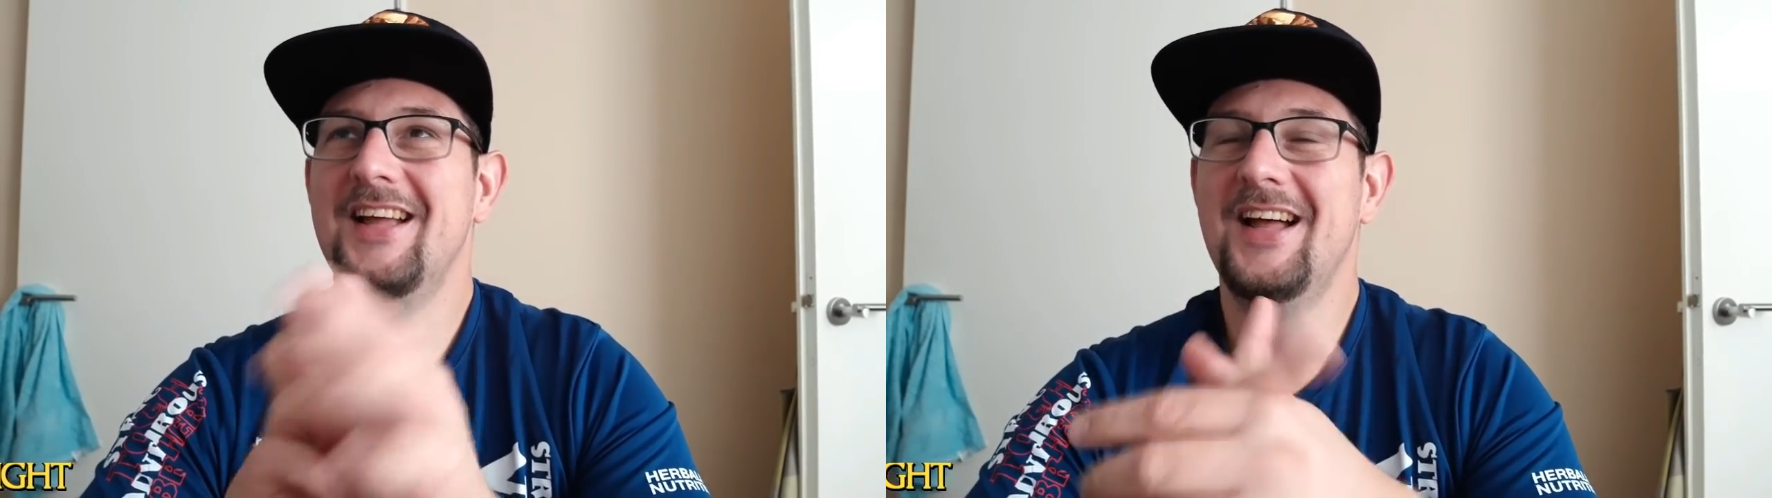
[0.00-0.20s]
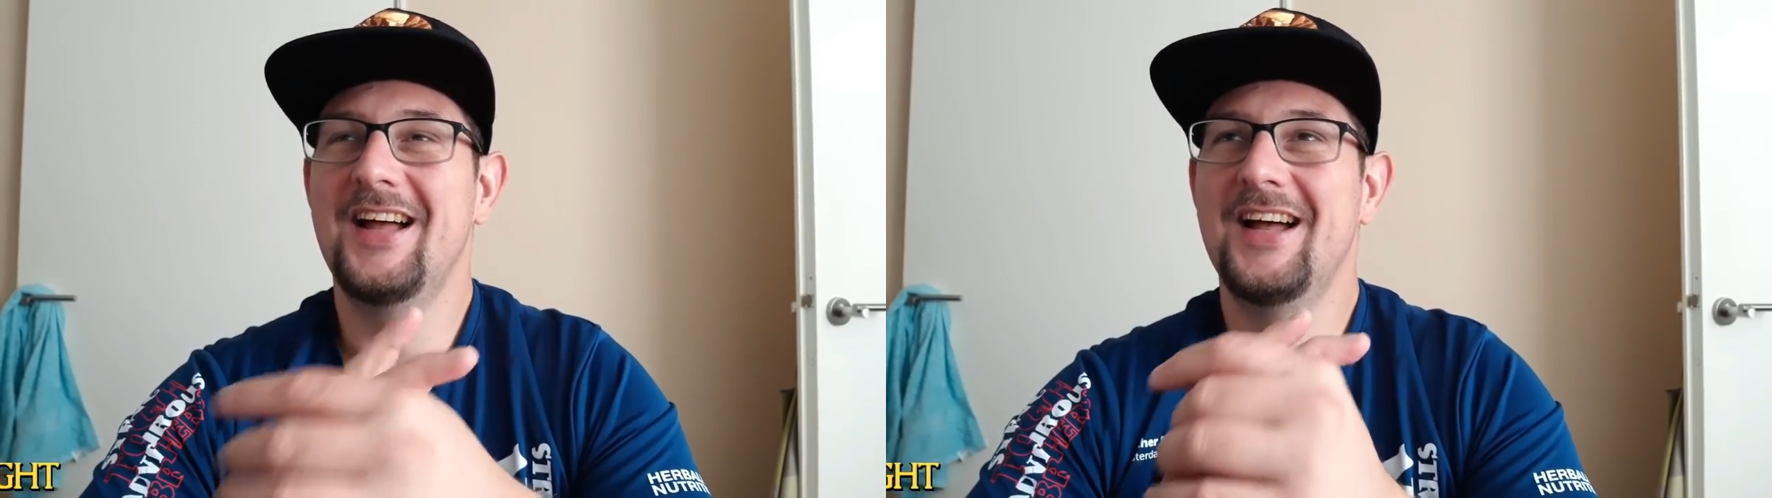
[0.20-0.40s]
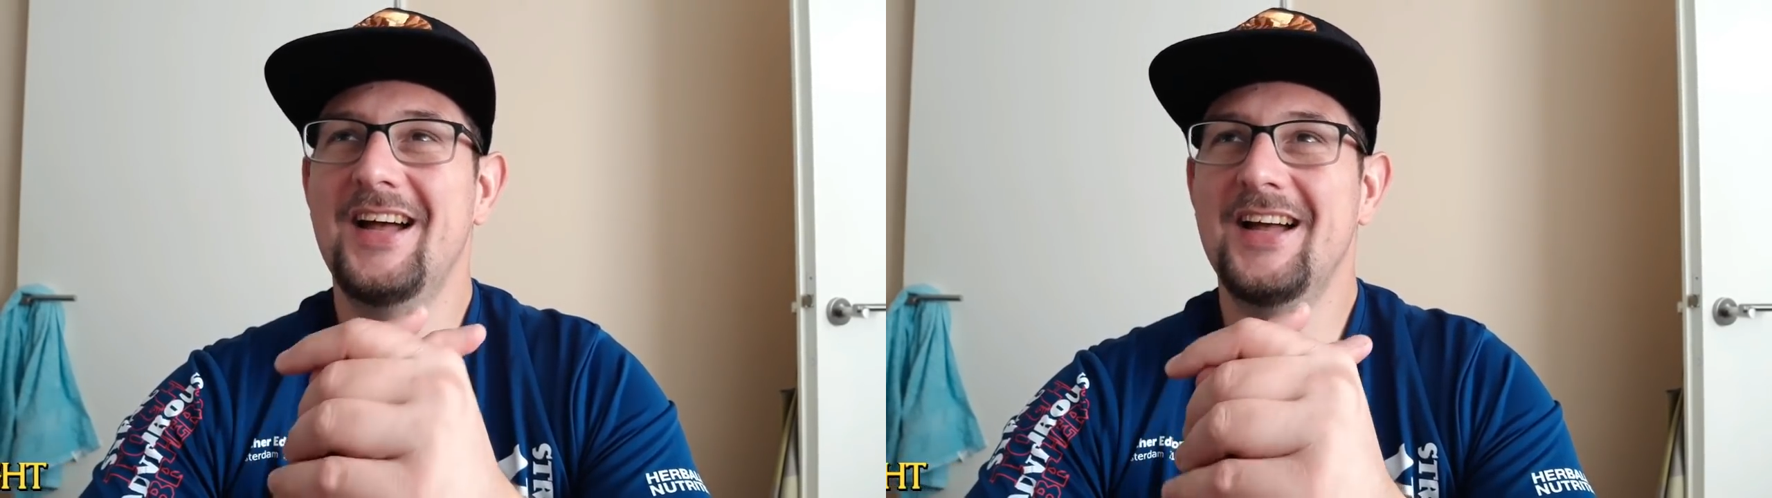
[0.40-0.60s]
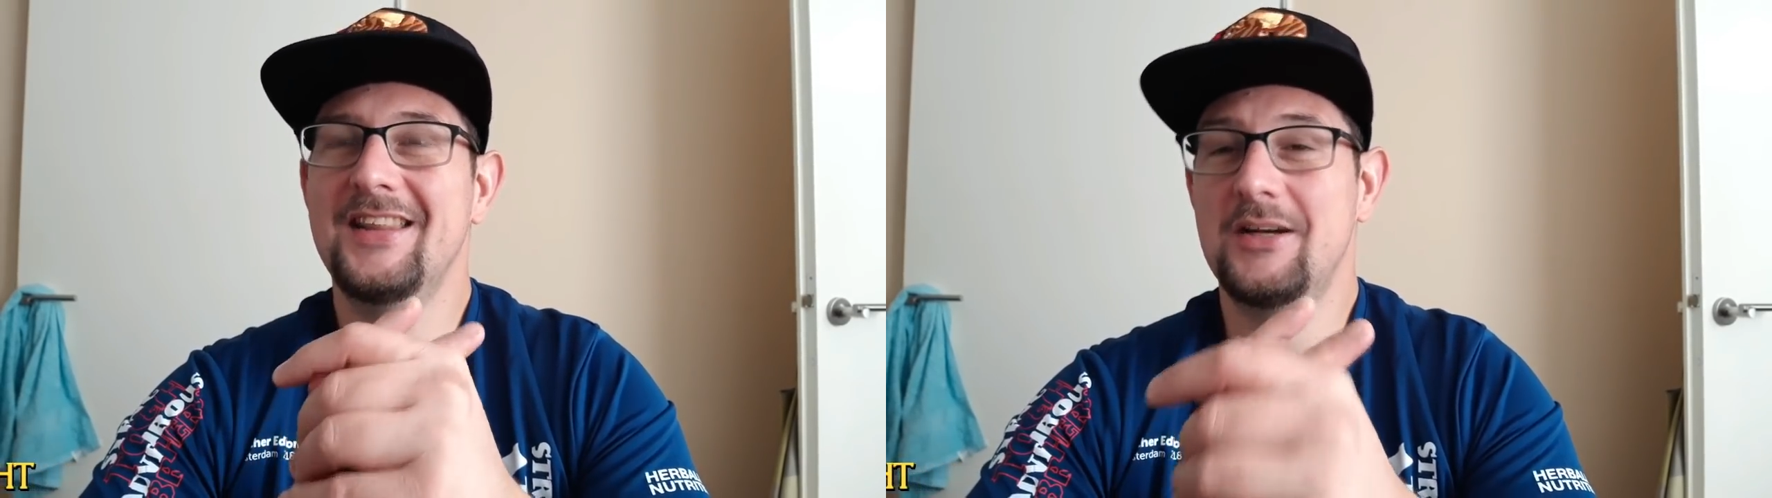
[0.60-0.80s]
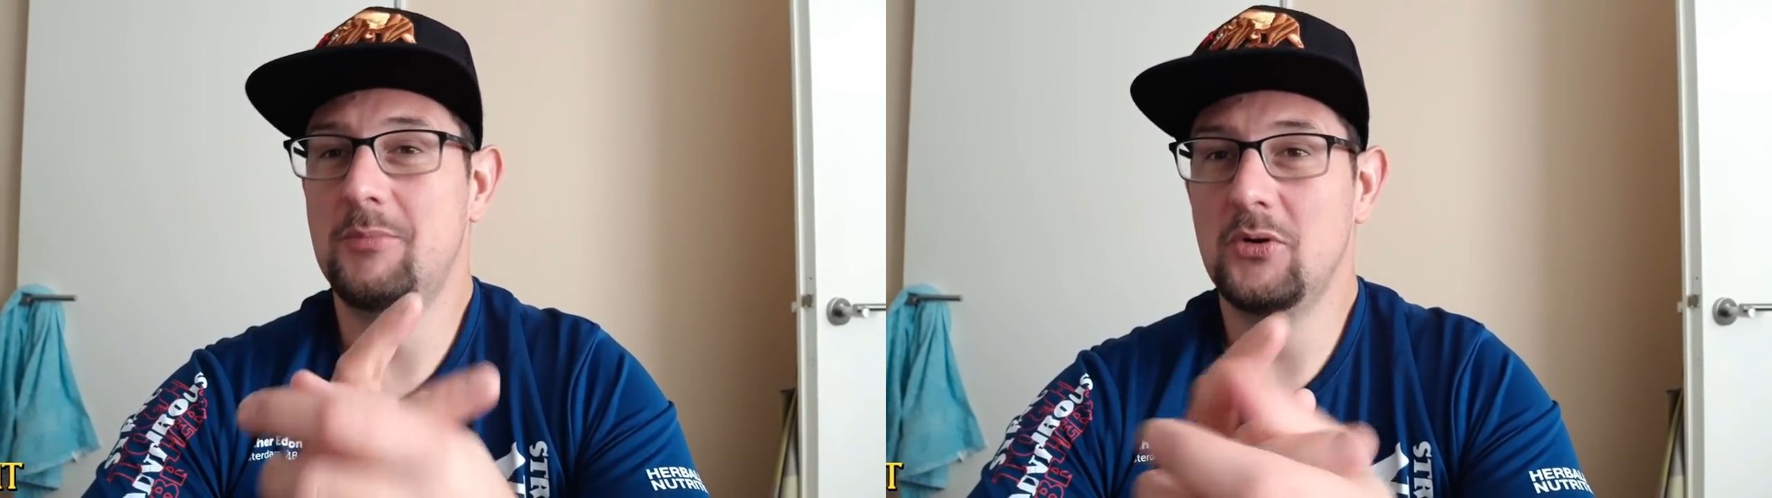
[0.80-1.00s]

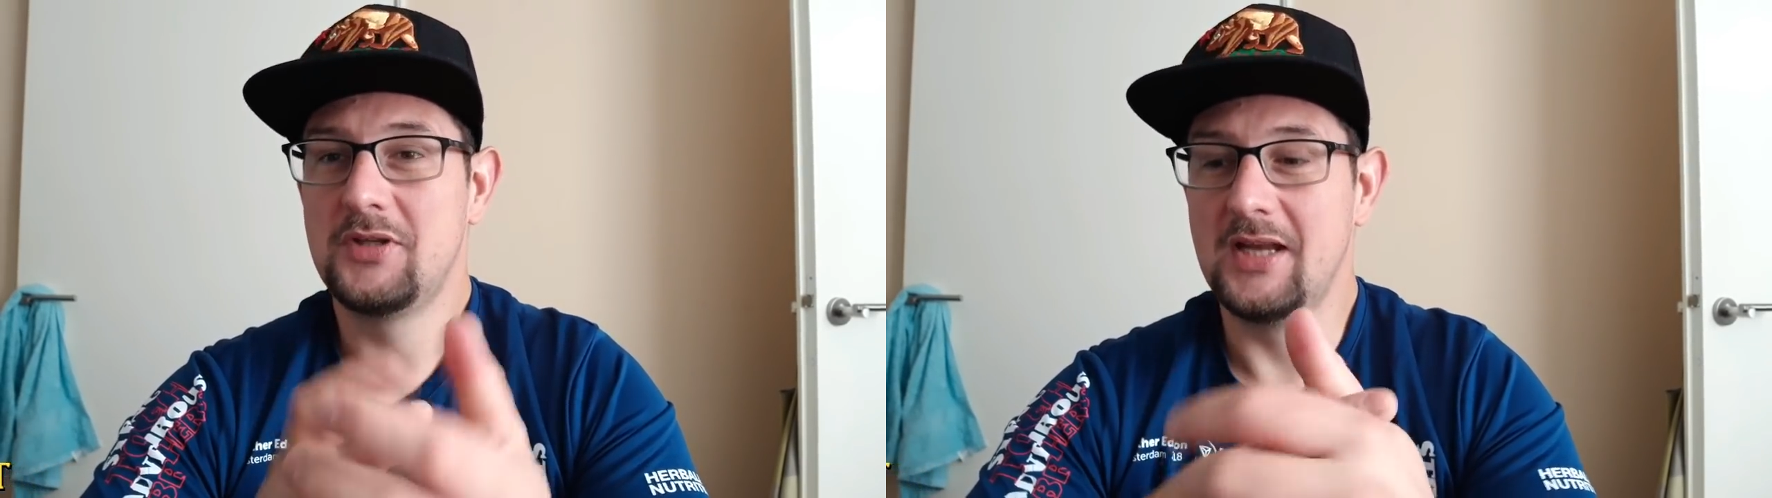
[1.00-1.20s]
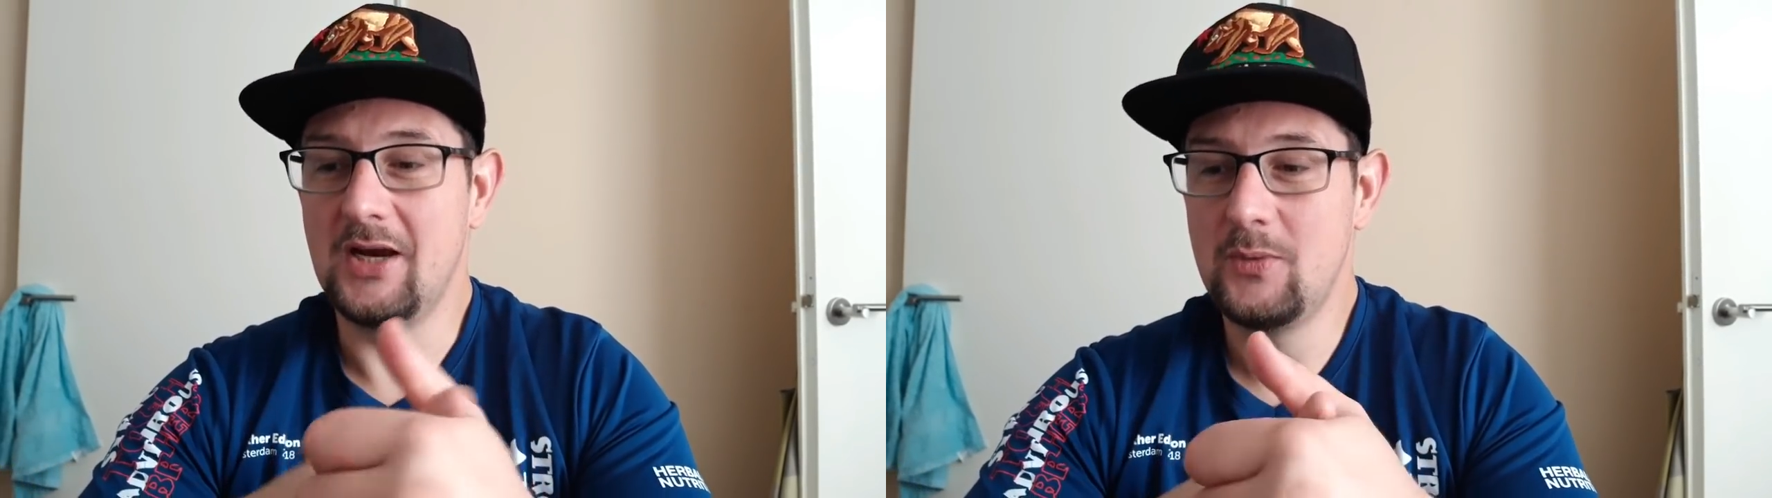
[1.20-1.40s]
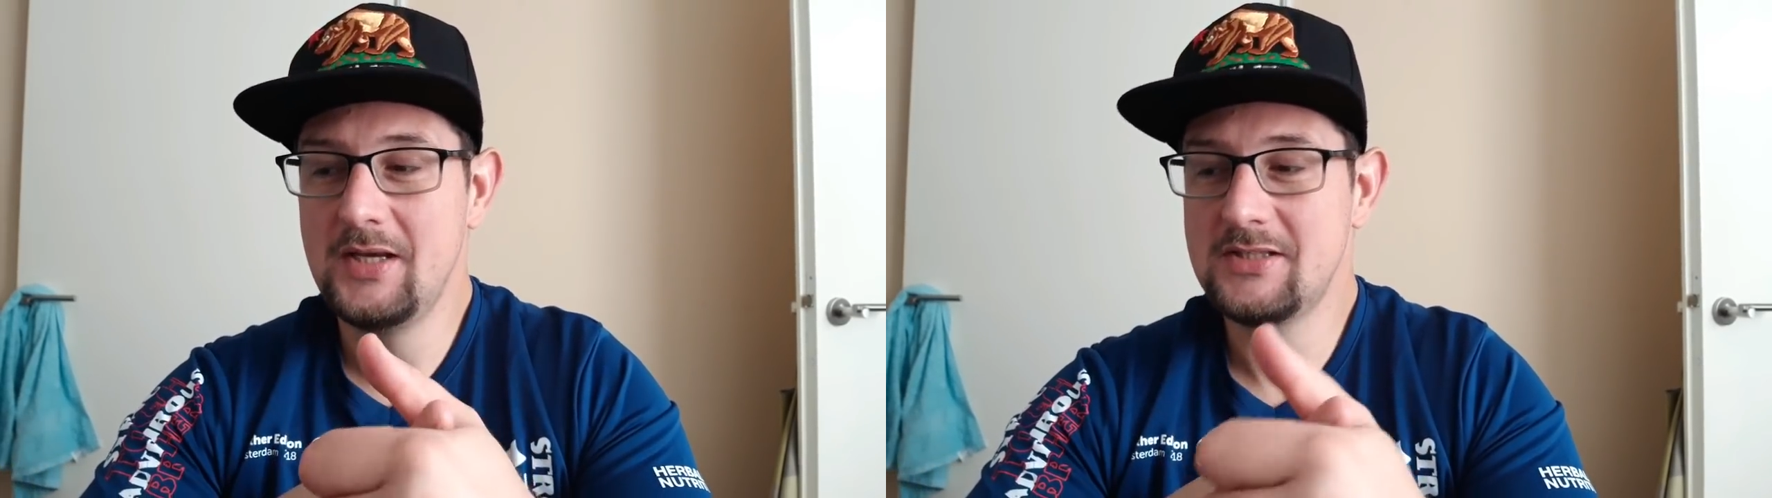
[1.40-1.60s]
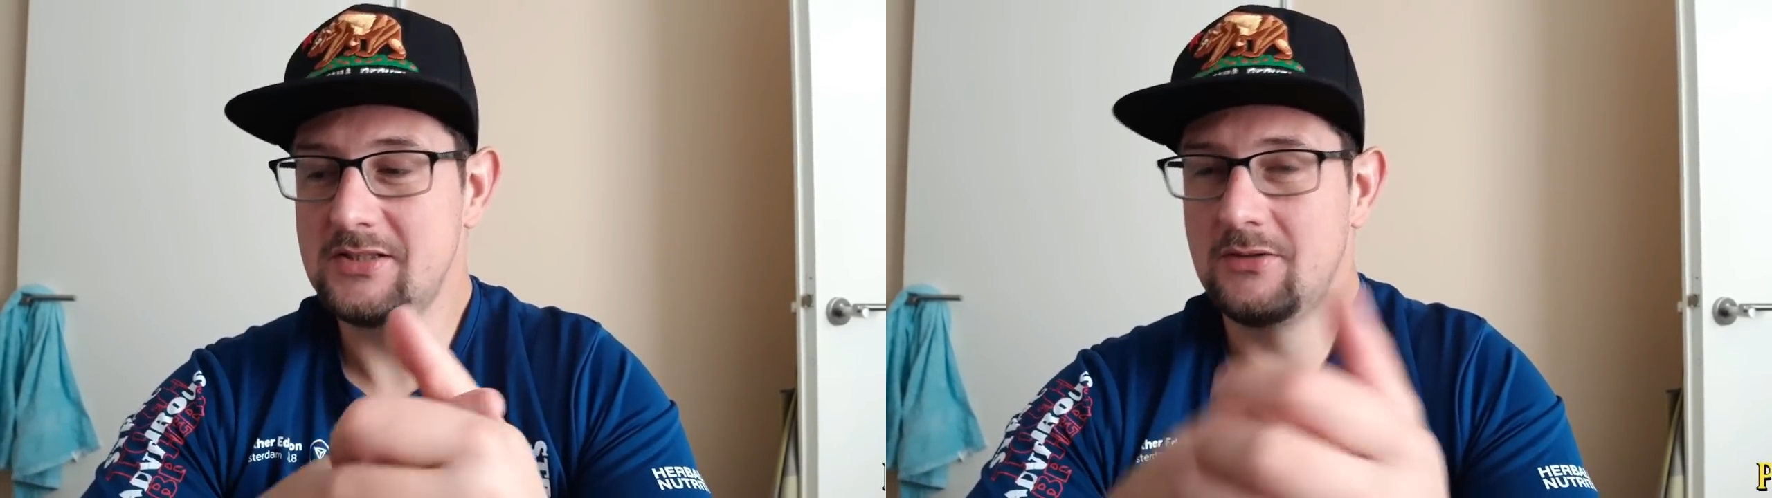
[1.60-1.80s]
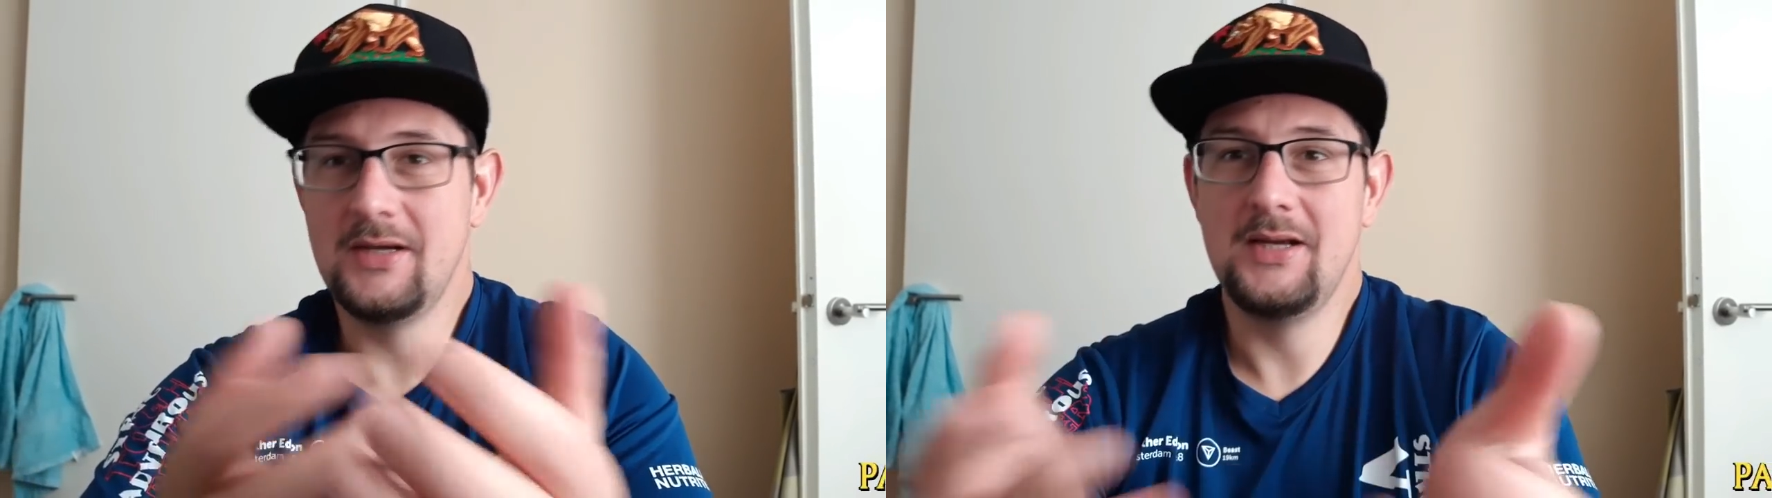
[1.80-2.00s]
And they're both king and queen,
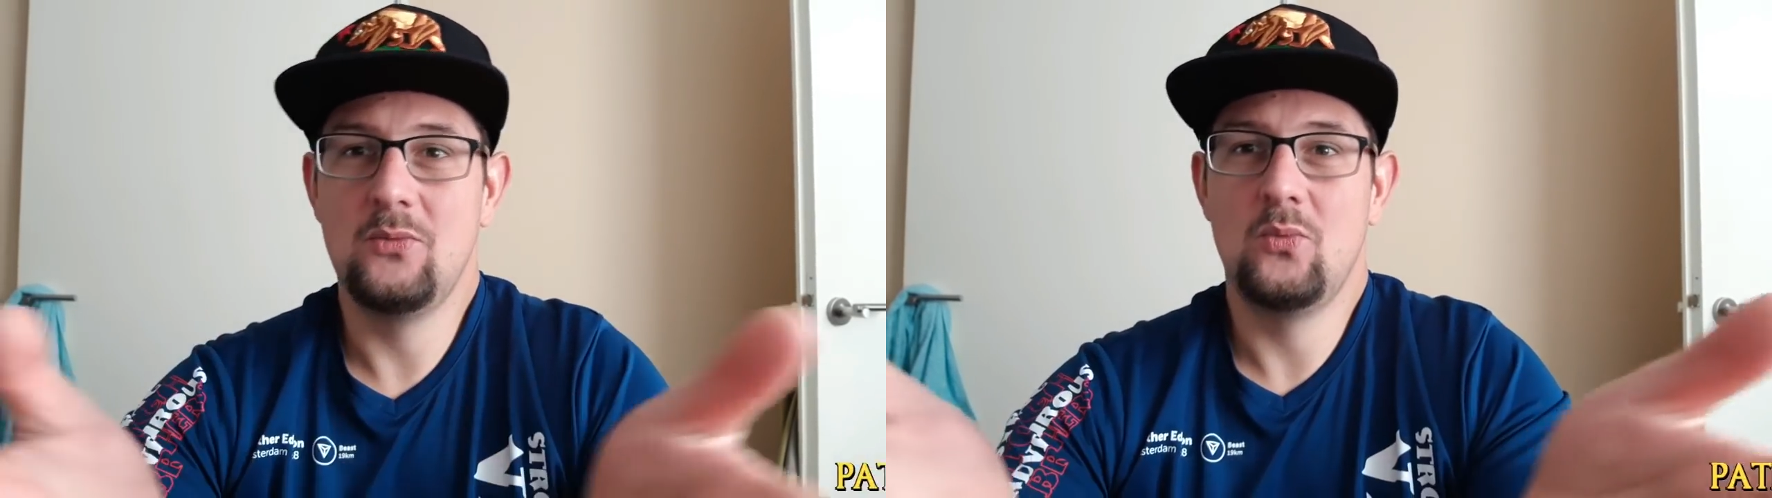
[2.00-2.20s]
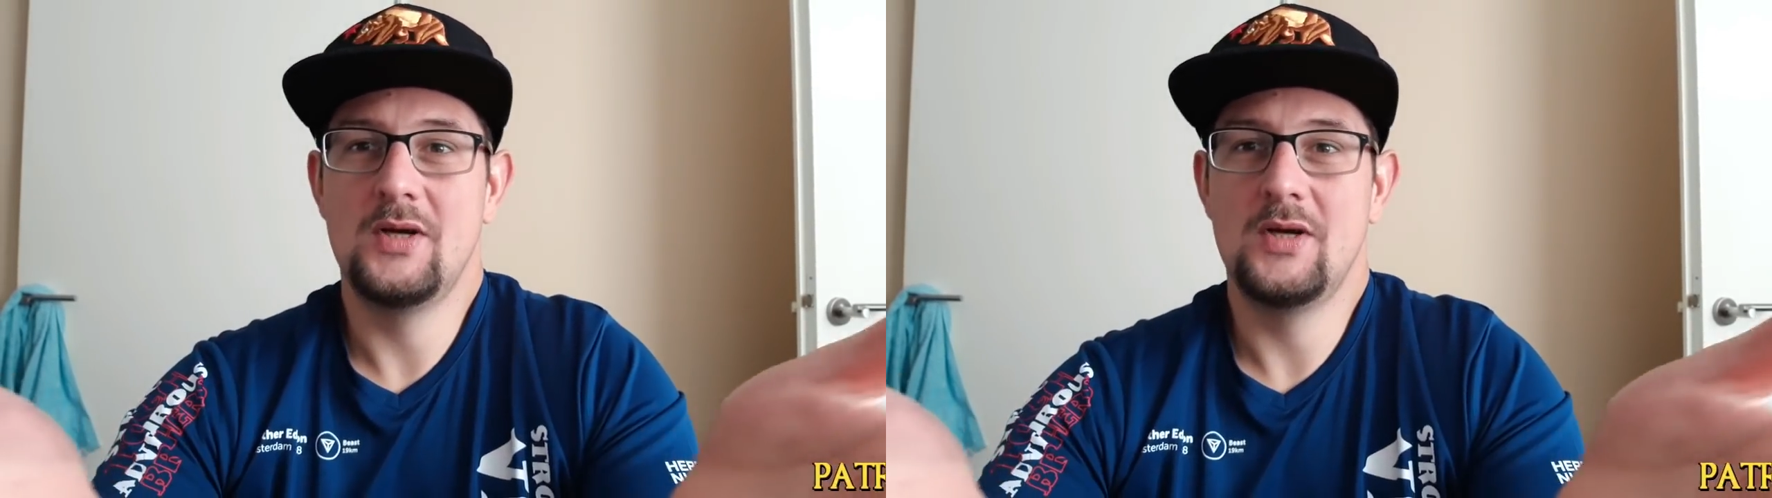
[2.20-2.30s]
so hey,